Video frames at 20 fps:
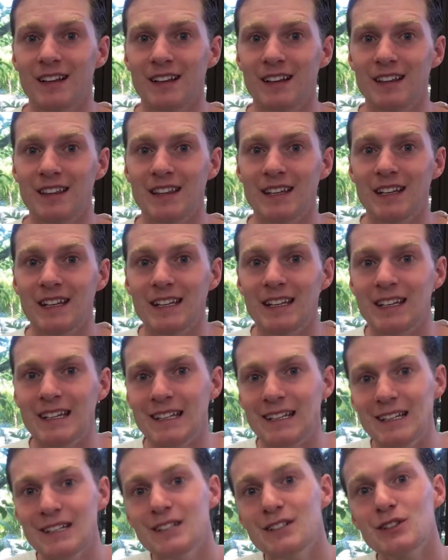the
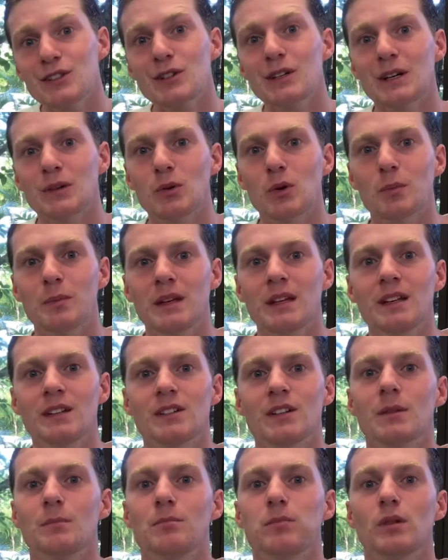easier it will be
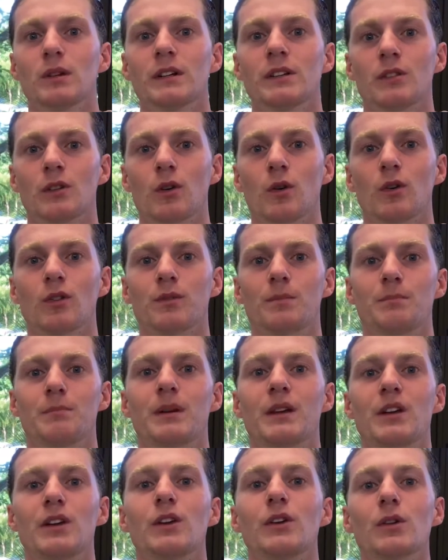to complete your goals
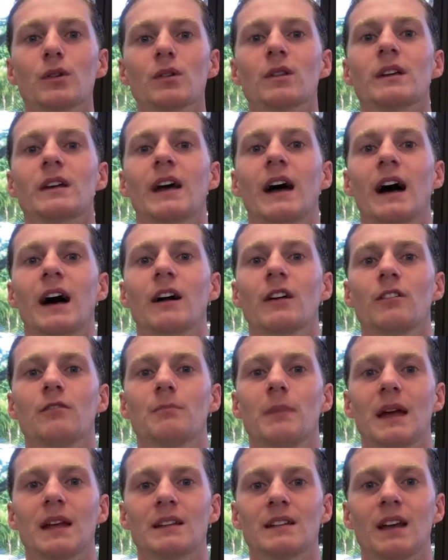purely out of
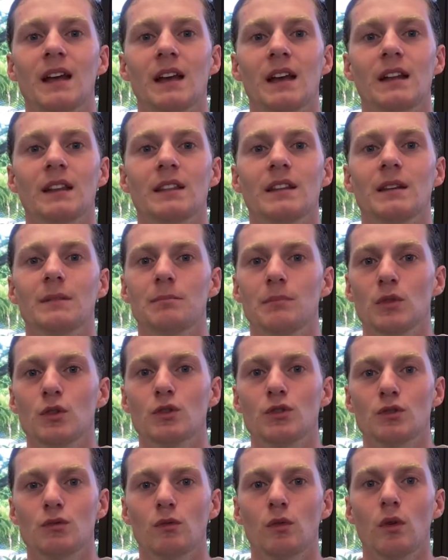maintaining the
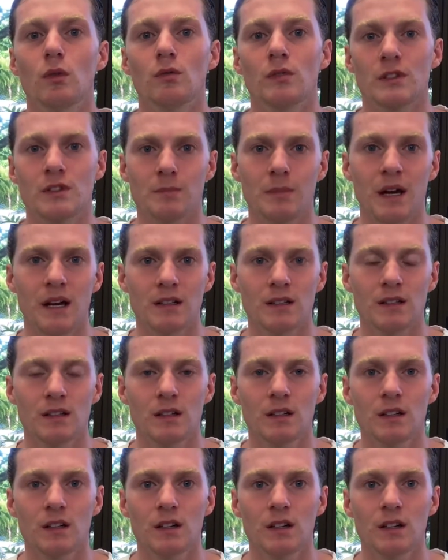mutual respect.